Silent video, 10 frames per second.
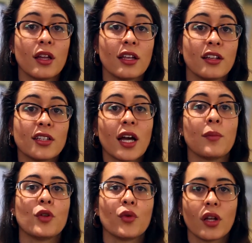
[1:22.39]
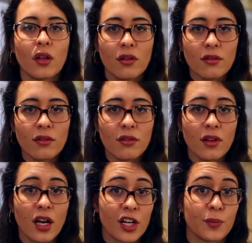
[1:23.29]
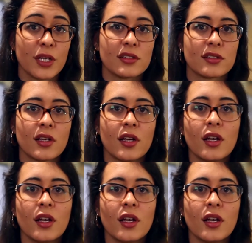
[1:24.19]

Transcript: the, the time between heartbeats.